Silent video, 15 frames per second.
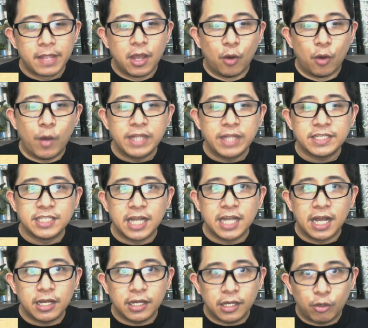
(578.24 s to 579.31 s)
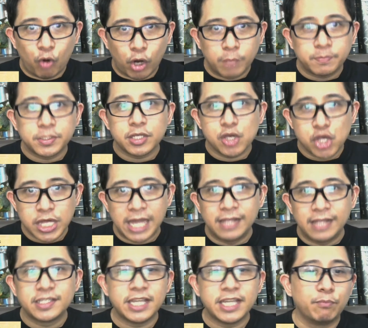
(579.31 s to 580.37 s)
once the corpse
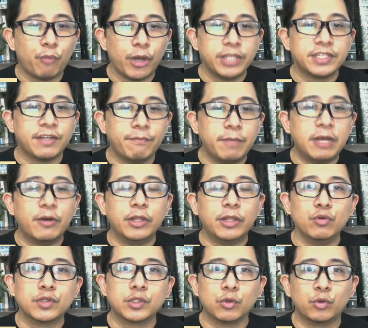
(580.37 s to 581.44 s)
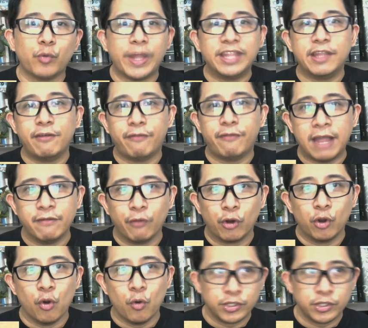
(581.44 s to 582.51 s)
shell's hit points have been reduced to 25 or
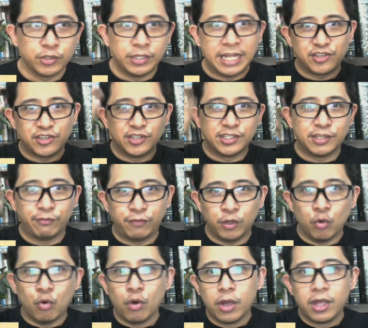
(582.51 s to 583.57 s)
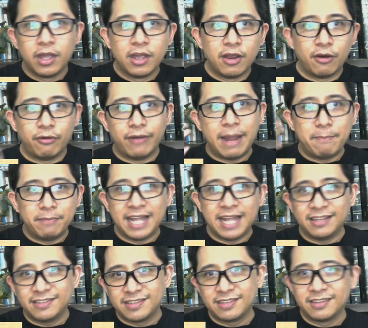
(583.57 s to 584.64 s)
lower. So that's just a few
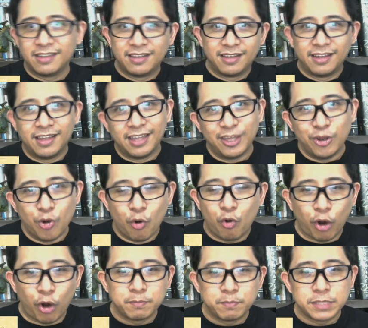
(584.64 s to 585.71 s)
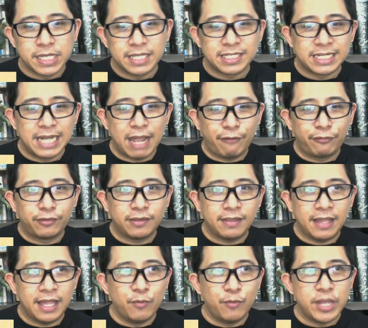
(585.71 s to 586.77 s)
remnant, corpses left,
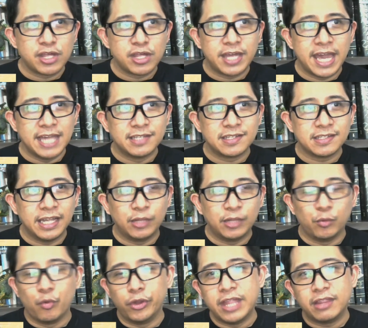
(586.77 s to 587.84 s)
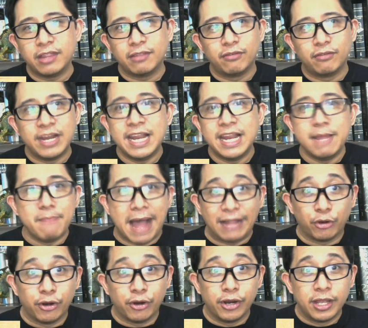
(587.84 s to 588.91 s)
in which case it wouldn't really
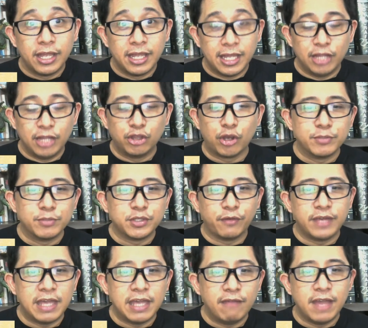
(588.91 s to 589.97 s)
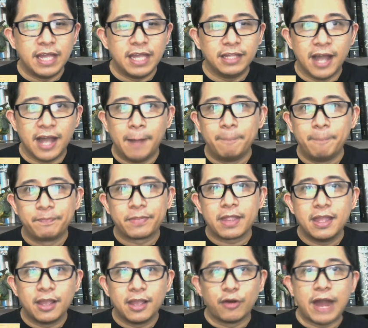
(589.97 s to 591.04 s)
matter in terms of giving the
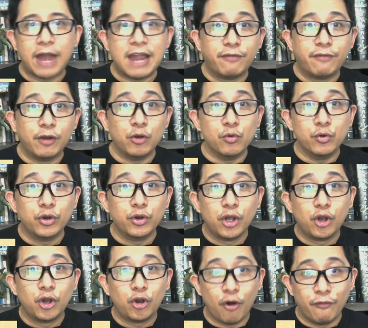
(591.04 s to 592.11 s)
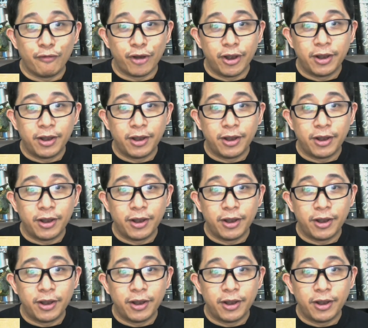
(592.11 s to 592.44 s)
Granfalloon cover.